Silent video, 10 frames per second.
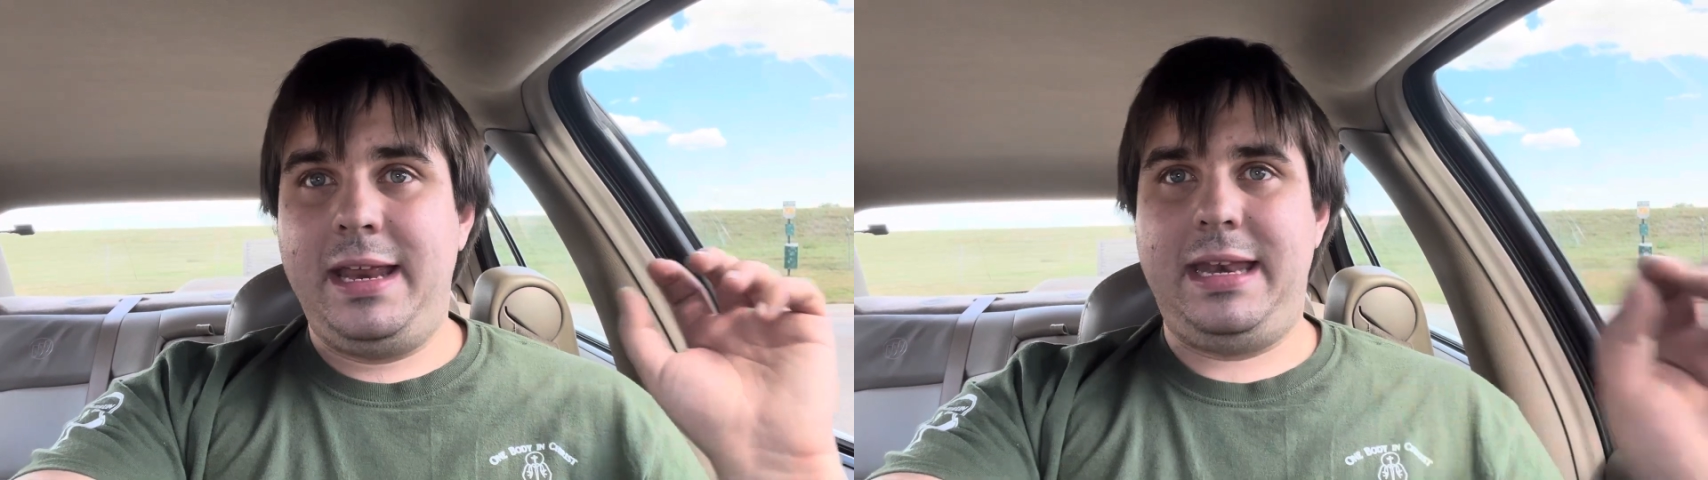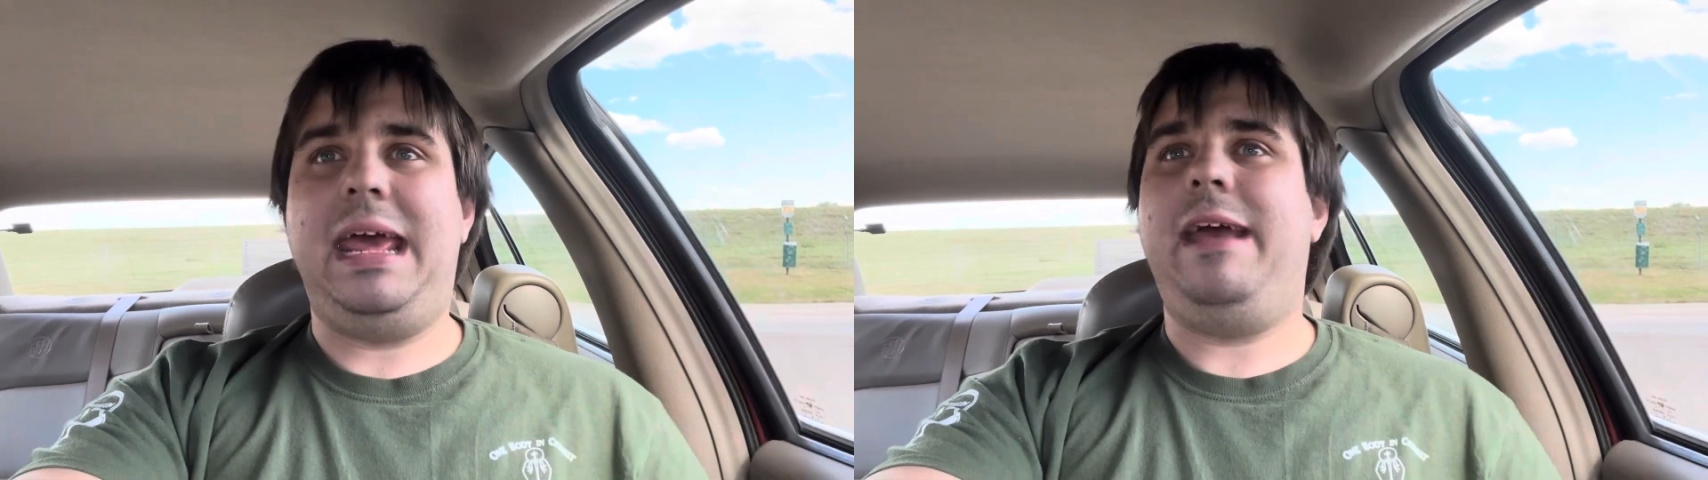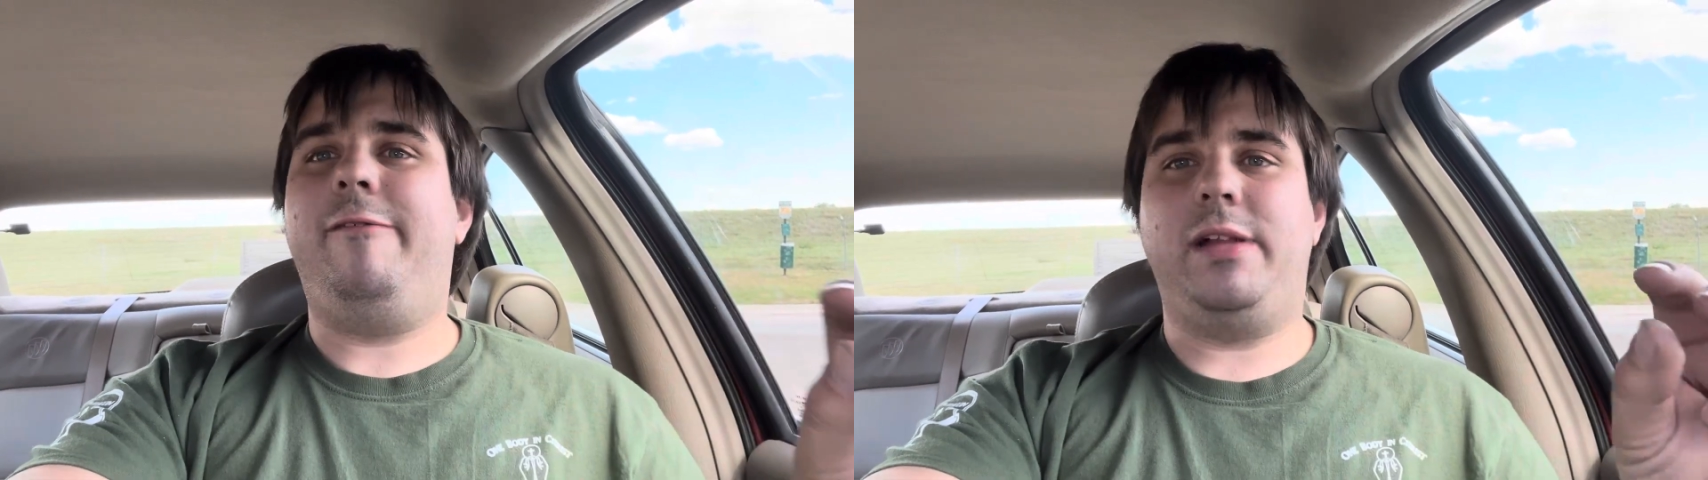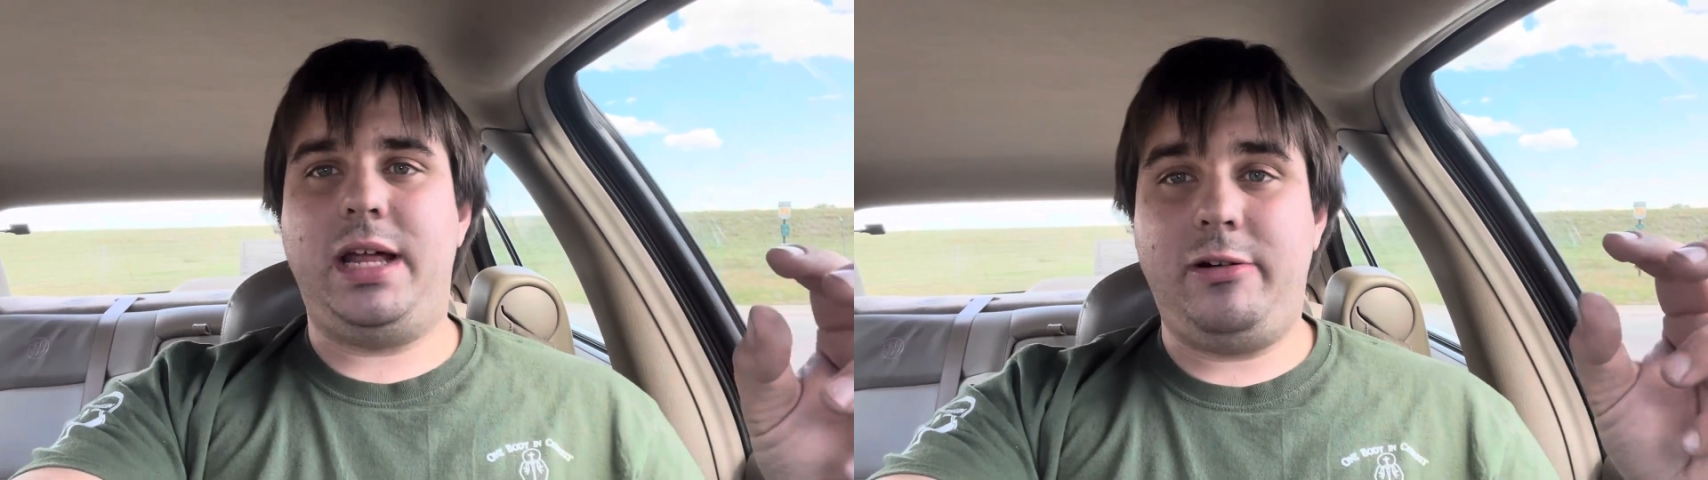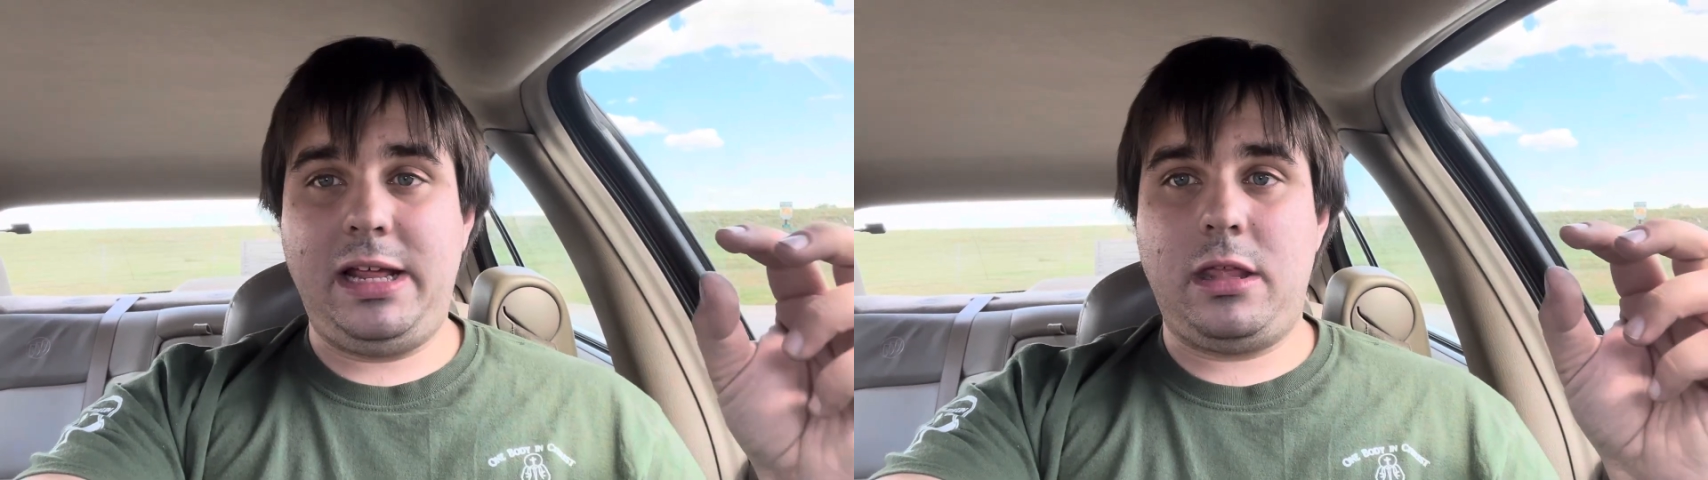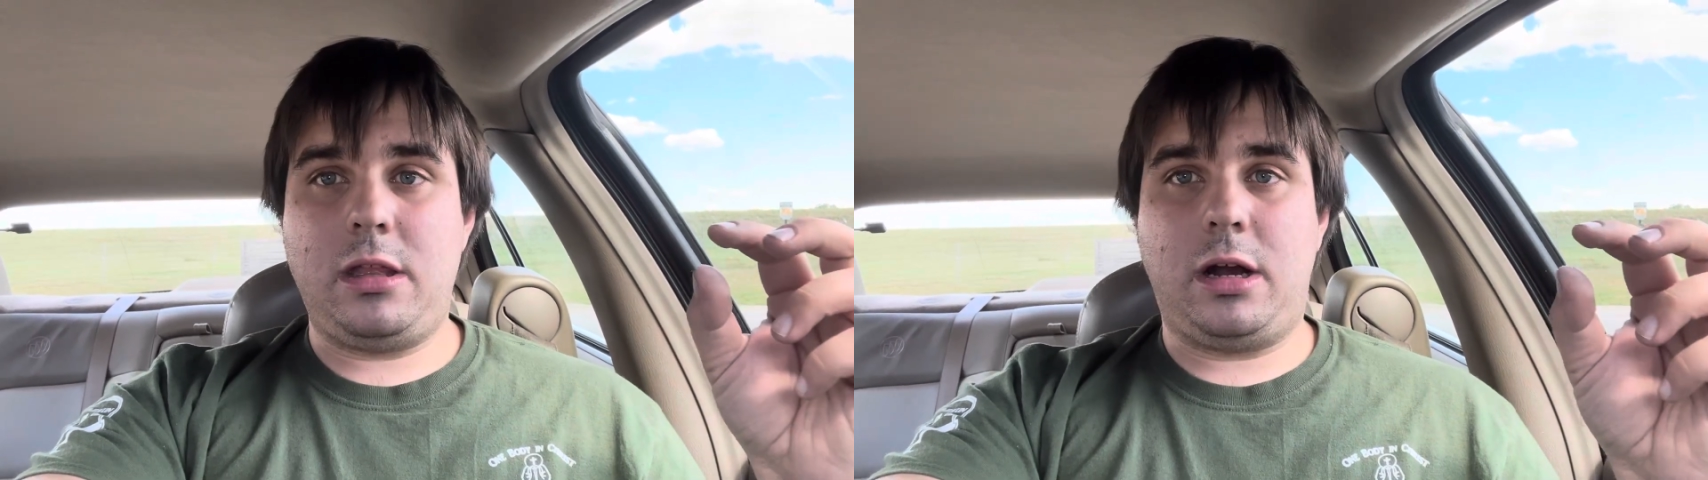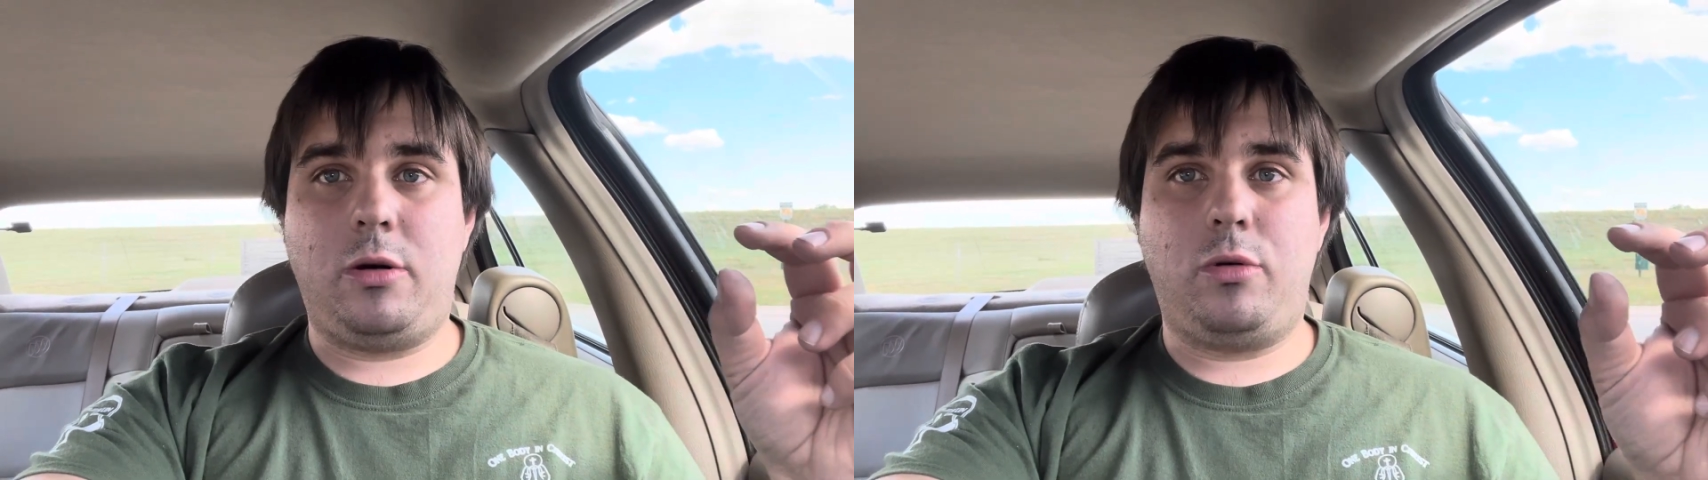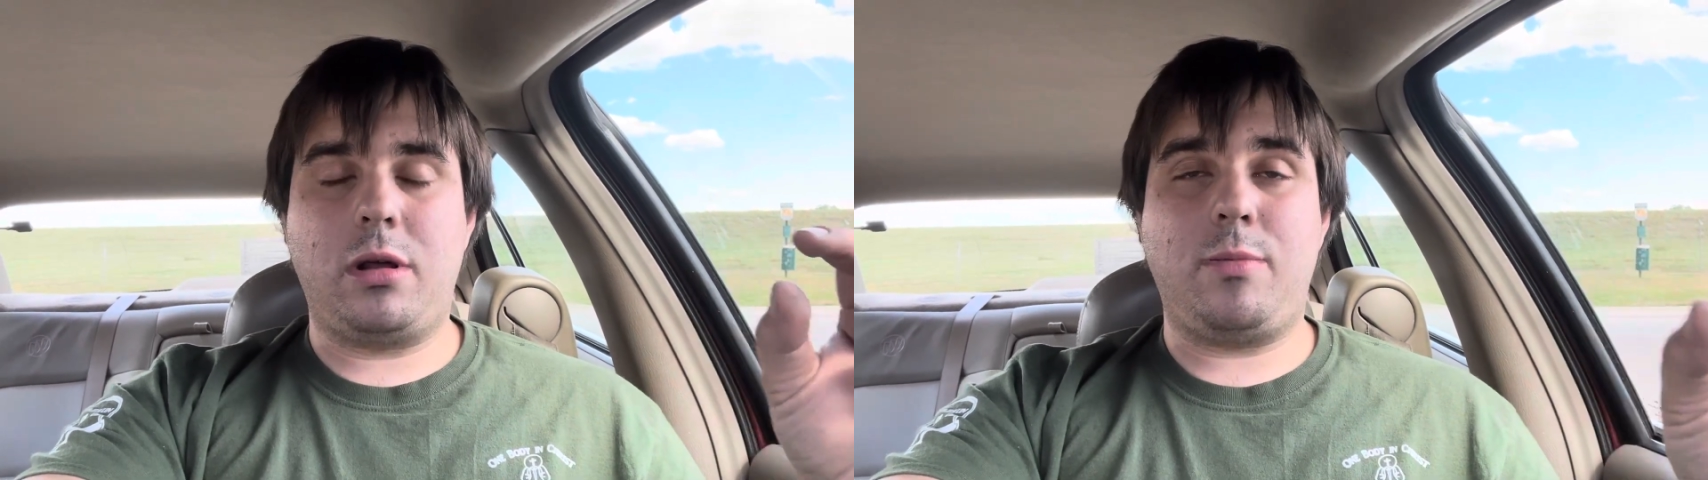Dave Filoni Star
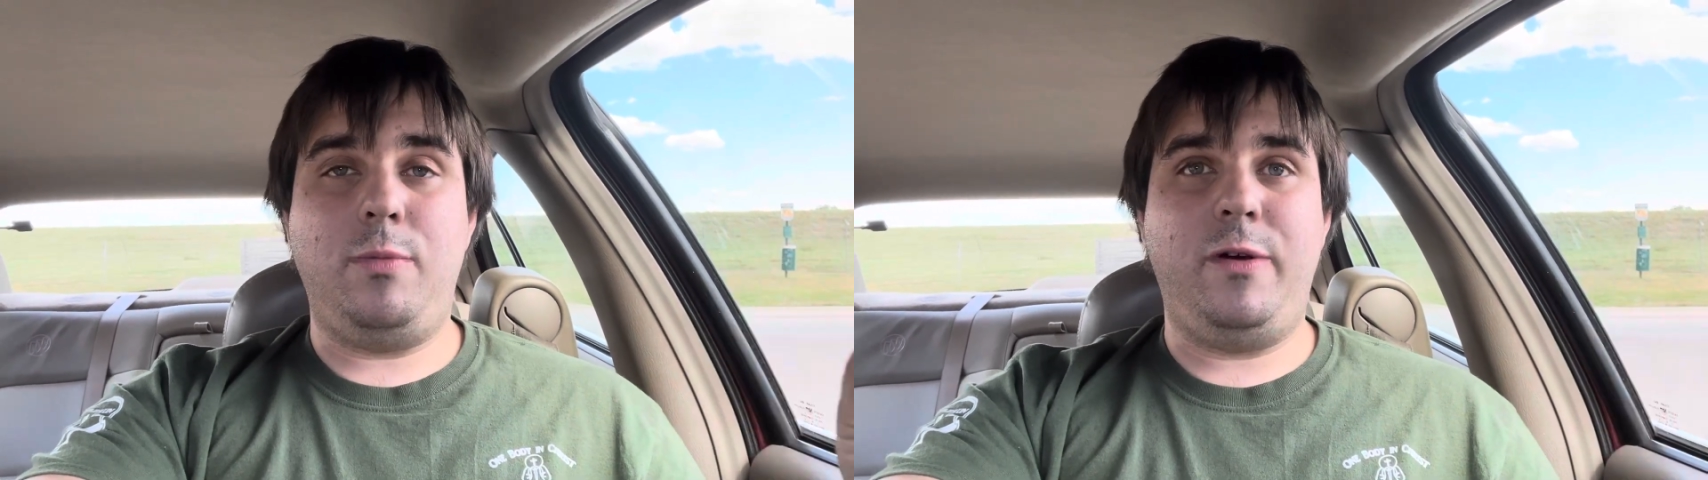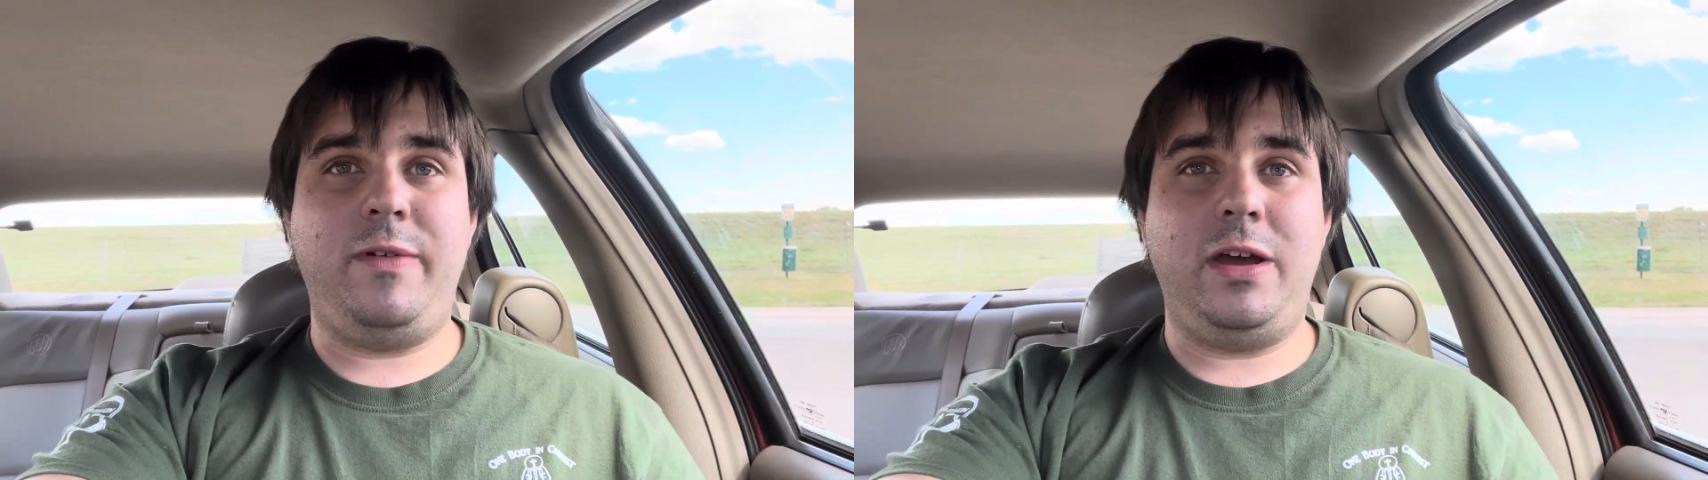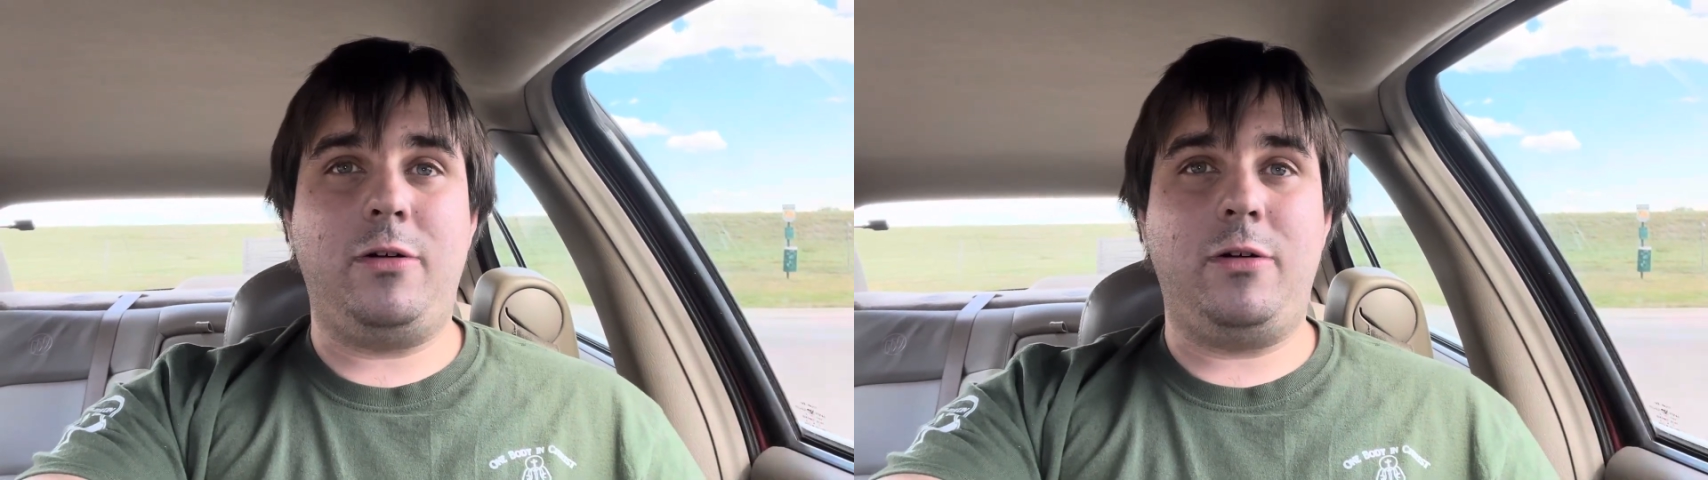Wars movie,